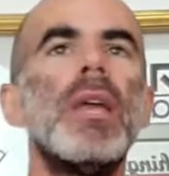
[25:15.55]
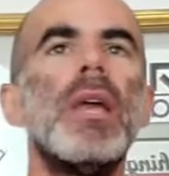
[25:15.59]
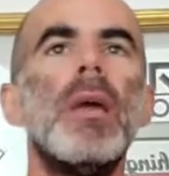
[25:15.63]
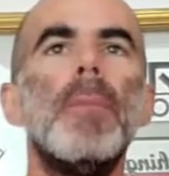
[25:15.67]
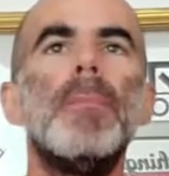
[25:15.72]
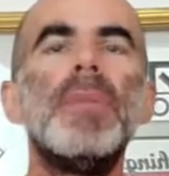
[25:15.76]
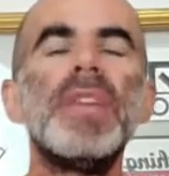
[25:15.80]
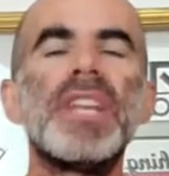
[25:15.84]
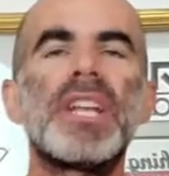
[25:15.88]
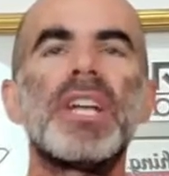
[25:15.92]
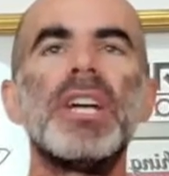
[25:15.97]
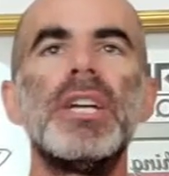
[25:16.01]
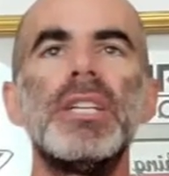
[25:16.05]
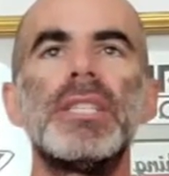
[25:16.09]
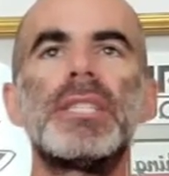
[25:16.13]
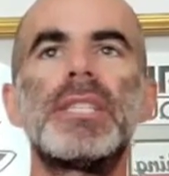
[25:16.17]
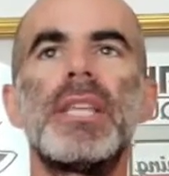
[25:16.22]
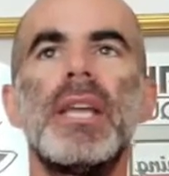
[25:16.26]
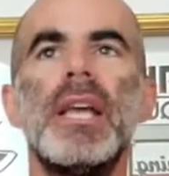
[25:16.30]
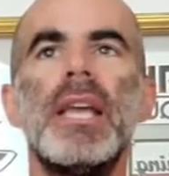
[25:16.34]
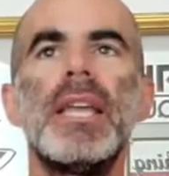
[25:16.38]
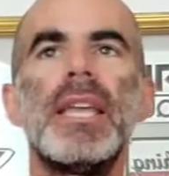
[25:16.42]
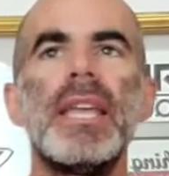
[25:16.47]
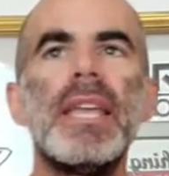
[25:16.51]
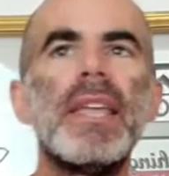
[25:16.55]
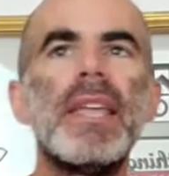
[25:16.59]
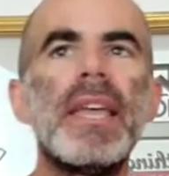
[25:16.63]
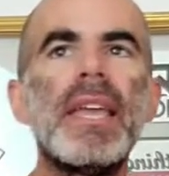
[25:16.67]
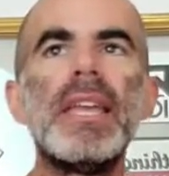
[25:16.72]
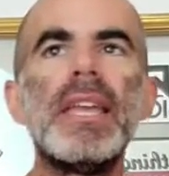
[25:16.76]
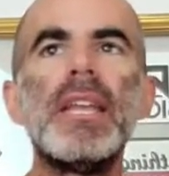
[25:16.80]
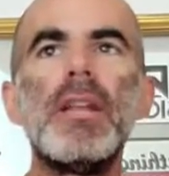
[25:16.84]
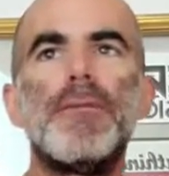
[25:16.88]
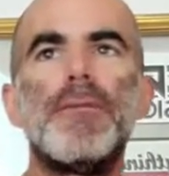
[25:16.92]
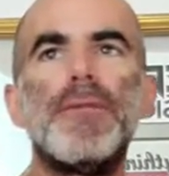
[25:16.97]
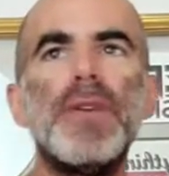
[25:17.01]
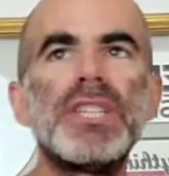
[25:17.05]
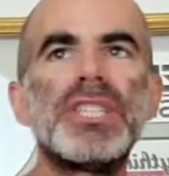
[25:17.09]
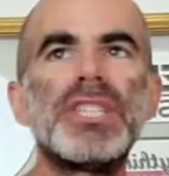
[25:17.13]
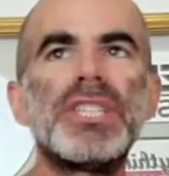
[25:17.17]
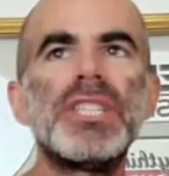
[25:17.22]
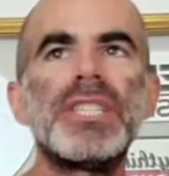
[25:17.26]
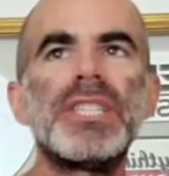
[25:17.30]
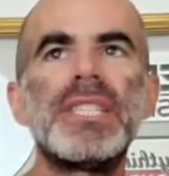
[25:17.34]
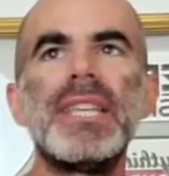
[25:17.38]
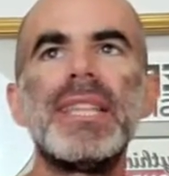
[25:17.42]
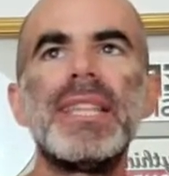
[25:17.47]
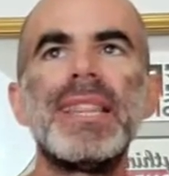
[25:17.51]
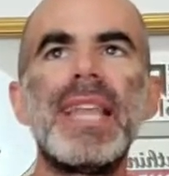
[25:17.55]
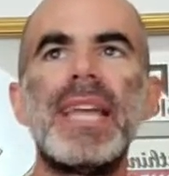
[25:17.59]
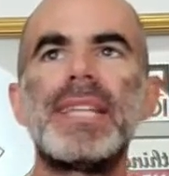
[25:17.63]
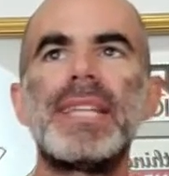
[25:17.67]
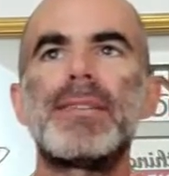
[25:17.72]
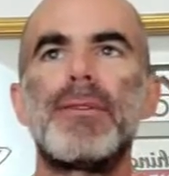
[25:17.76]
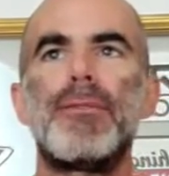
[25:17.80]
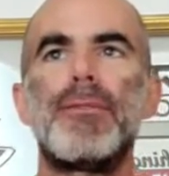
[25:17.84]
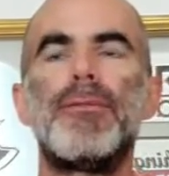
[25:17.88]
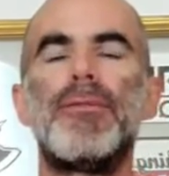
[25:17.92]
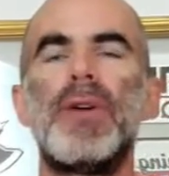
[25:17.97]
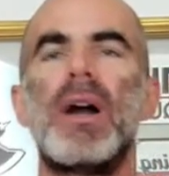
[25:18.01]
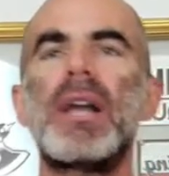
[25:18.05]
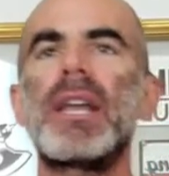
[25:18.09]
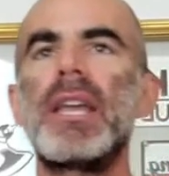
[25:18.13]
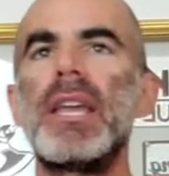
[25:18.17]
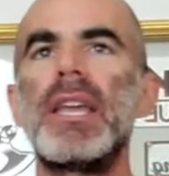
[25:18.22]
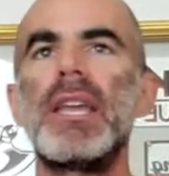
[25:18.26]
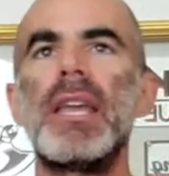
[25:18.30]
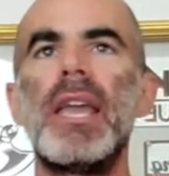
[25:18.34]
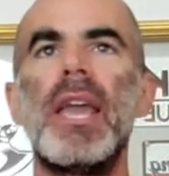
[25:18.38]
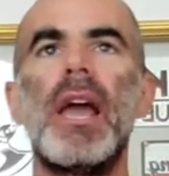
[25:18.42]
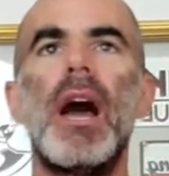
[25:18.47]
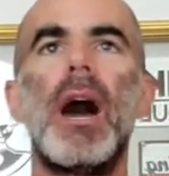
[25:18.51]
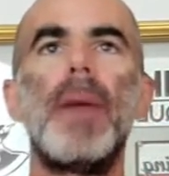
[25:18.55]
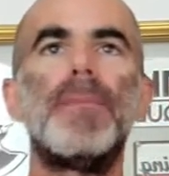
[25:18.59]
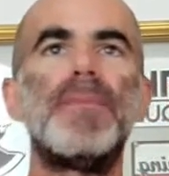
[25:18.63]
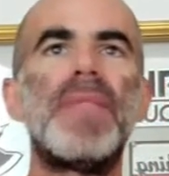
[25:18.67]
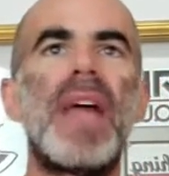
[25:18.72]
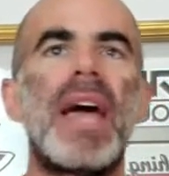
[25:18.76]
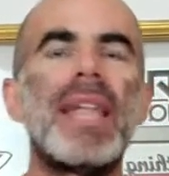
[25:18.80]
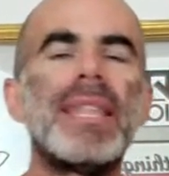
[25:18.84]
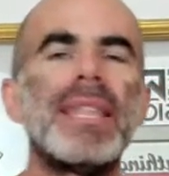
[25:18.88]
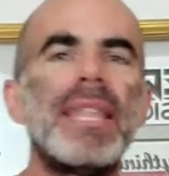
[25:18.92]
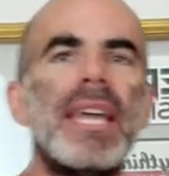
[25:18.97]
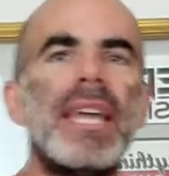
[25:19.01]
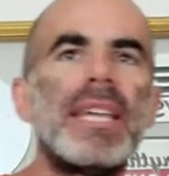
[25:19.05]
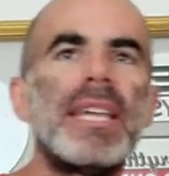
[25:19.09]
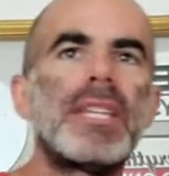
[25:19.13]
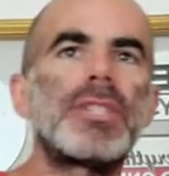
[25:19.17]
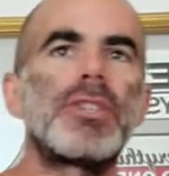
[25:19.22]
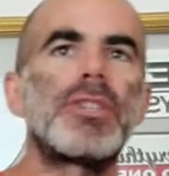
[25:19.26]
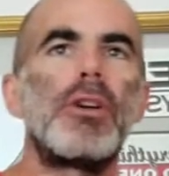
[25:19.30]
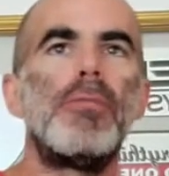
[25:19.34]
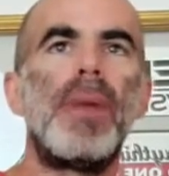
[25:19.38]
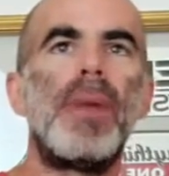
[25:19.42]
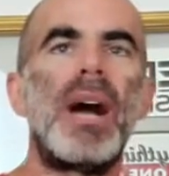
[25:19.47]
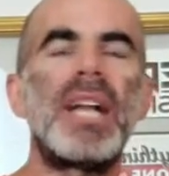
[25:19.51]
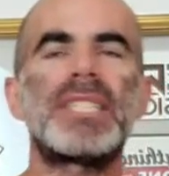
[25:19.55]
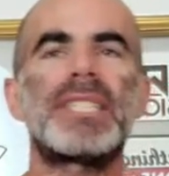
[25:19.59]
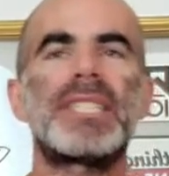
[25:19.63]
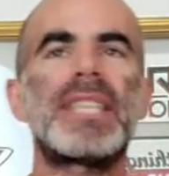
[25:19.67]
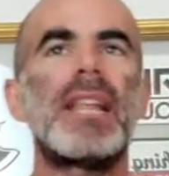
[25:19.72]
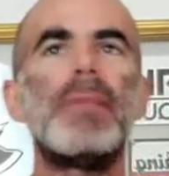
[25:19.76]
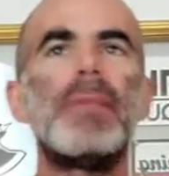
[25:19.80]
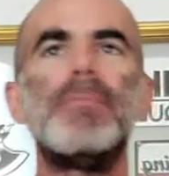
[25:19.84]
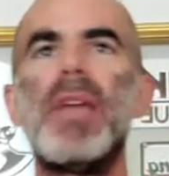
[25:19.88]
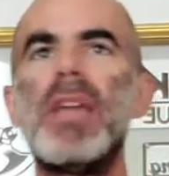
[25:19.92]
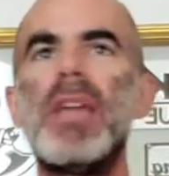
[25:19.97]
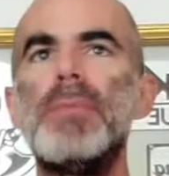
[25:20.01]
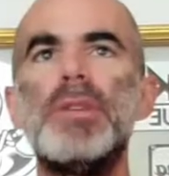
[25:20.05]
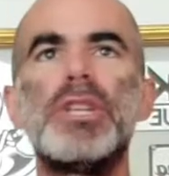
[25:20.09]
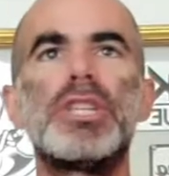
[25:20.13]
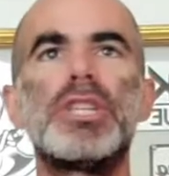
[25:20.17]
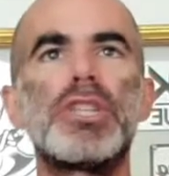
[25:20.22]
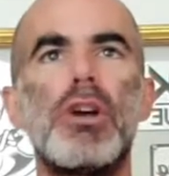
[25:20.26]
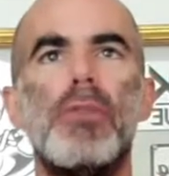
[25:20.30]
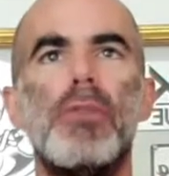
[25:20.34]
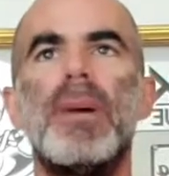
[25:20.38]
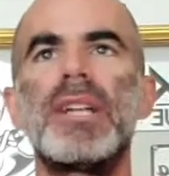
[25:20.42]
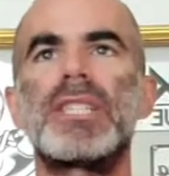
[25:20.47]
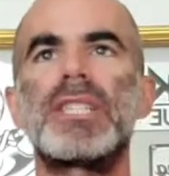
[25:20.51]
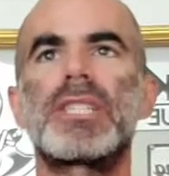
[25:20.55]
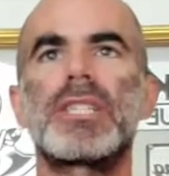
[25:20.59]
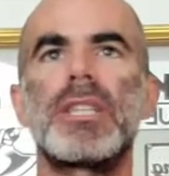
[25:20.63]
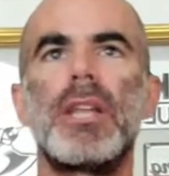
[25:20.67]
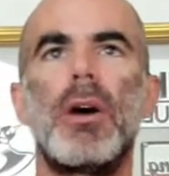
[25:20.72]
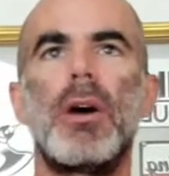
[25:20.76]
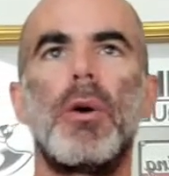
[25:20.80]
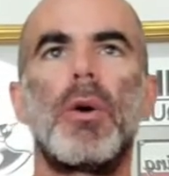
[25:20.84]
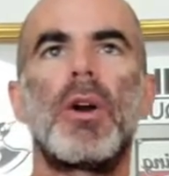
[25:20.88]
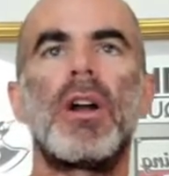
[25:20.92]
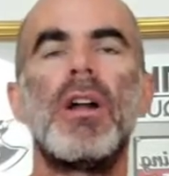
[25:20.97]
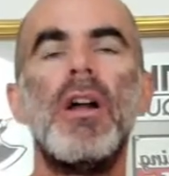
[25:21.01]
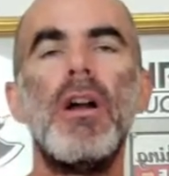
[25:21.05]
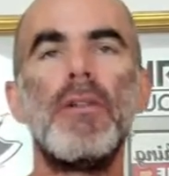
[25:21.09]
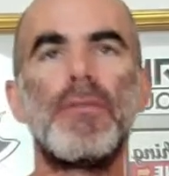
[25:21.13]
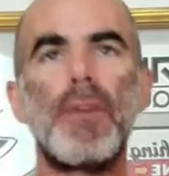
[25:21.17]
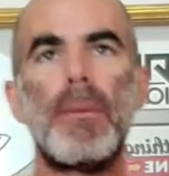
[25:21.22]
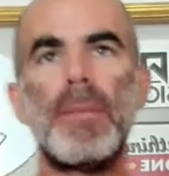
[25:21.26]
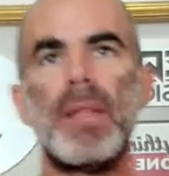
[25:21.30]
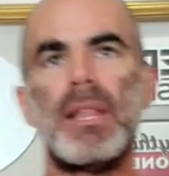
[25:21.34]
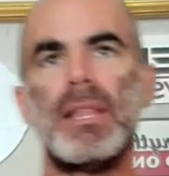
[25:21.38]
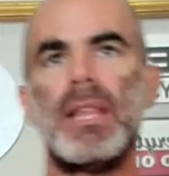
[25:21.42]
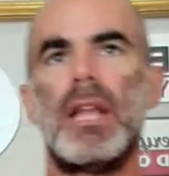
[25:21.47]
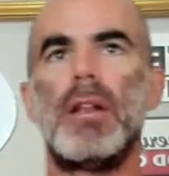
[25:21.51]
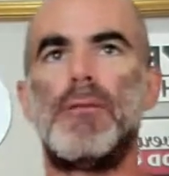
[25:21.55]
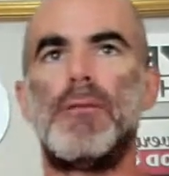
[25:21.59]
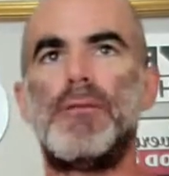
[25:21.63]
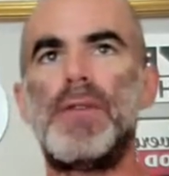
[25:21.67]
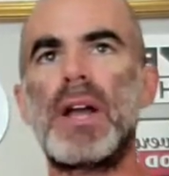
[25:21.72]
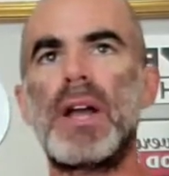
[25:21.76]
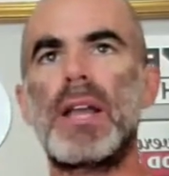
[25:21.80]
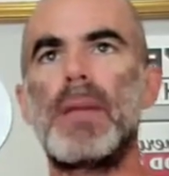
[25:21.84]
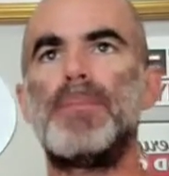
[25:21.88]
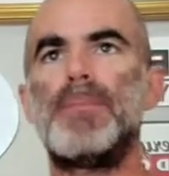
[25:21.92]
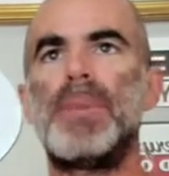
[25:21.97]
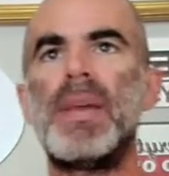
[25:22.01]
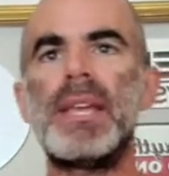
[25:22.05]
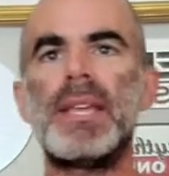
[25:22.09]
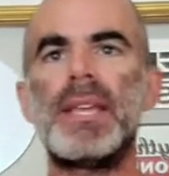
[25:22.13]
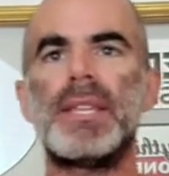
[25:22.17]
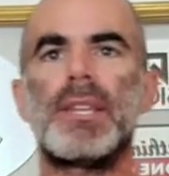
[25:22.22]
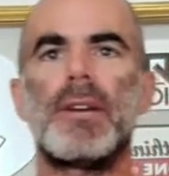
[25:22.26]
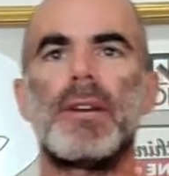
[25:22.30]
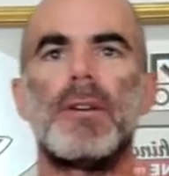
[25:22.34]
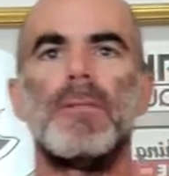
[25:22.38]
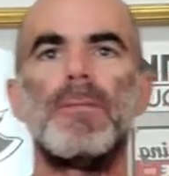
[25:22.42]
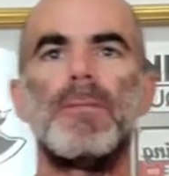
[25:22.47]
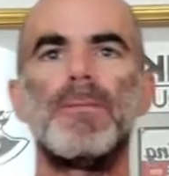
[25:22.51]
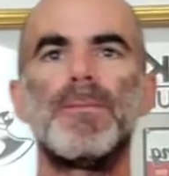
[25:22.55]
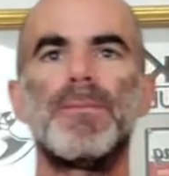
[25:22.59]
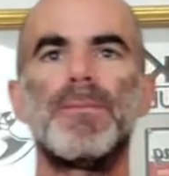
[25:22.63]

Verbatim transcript: Because inefficiency led to fucking up that leg so much that it made me so much slower from the little fucking pinky toe.